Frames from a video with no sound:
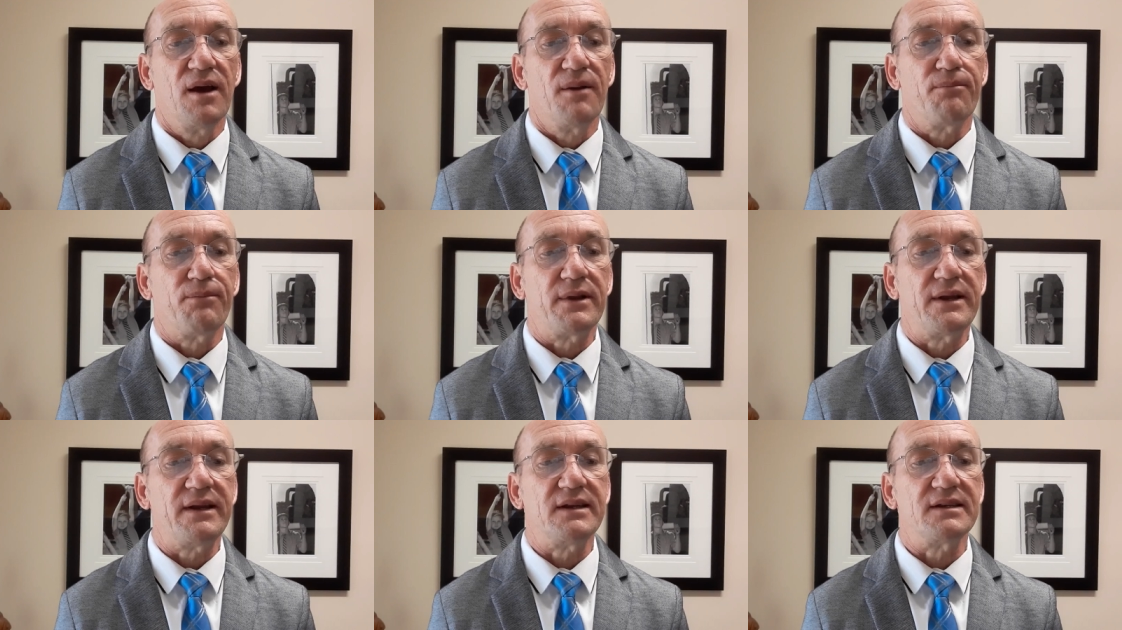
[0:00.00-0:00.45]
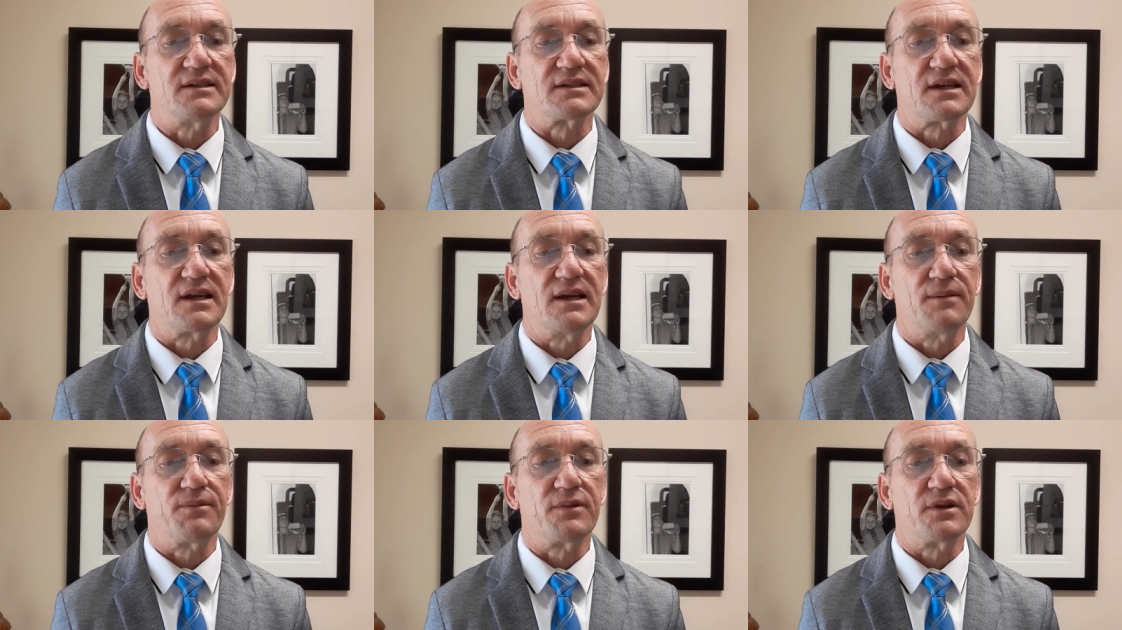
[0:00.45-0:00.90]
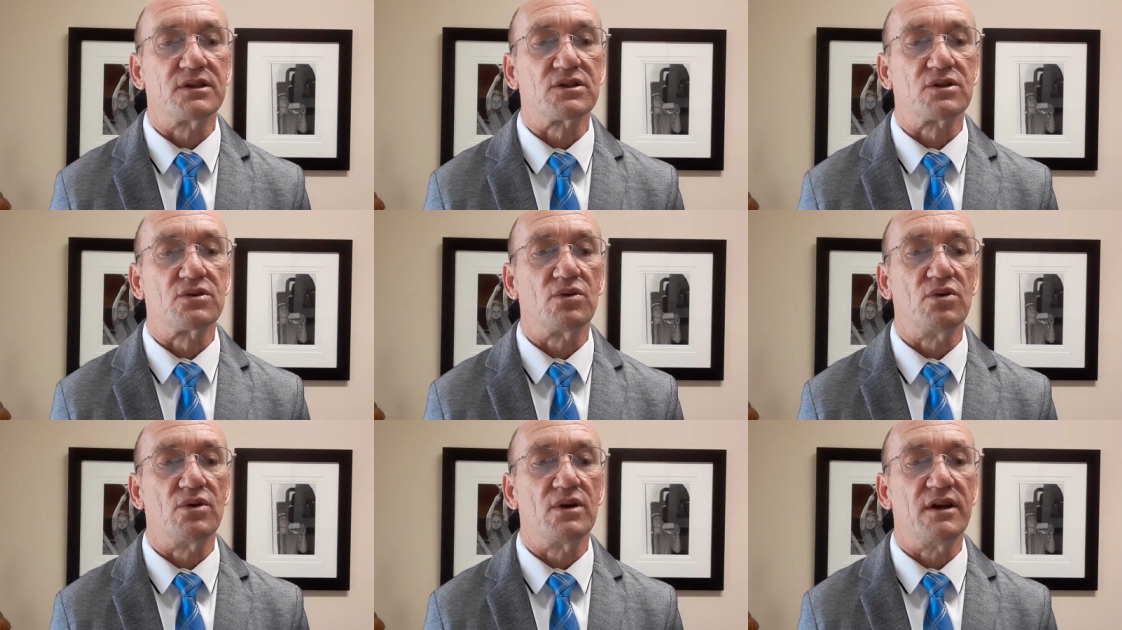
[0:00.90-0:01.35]
please keep the
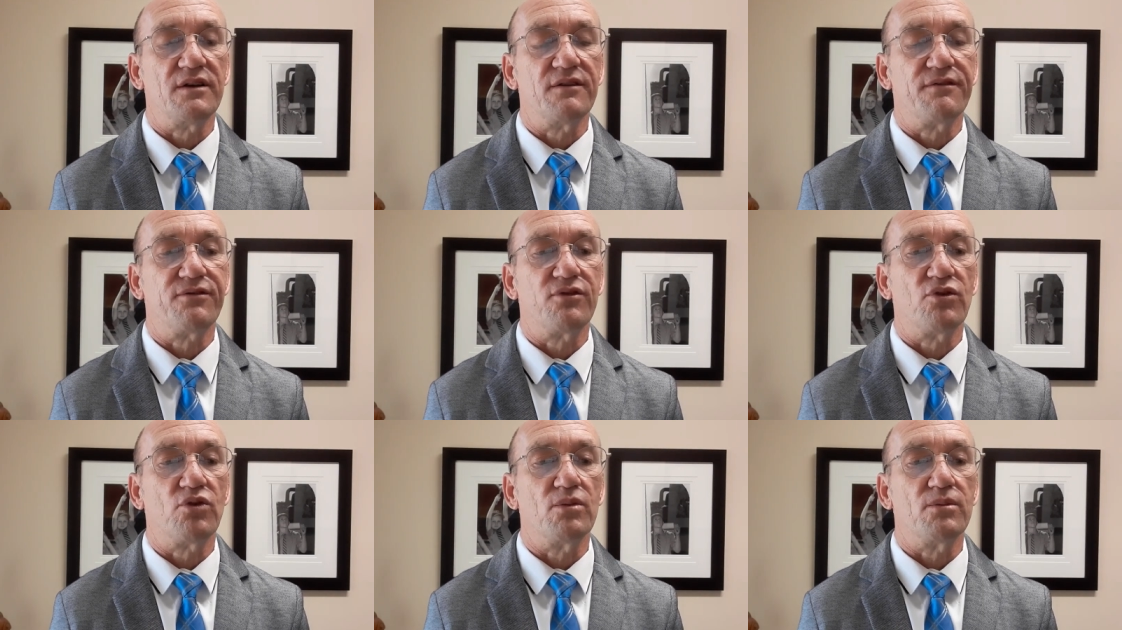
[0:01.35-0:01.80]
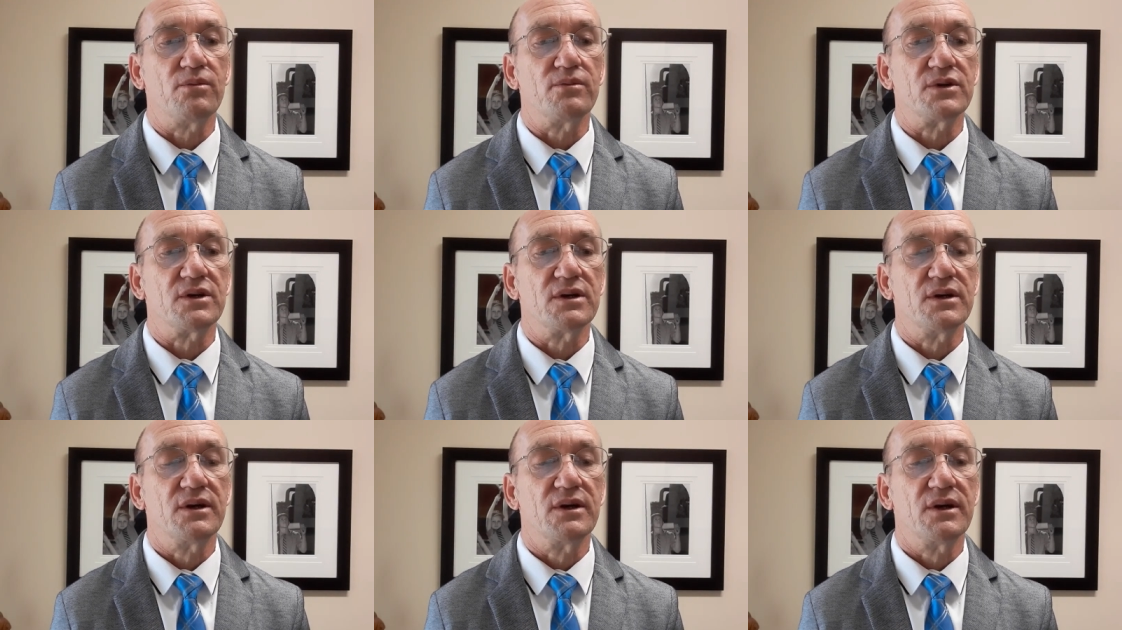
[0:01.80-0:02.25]
school informed.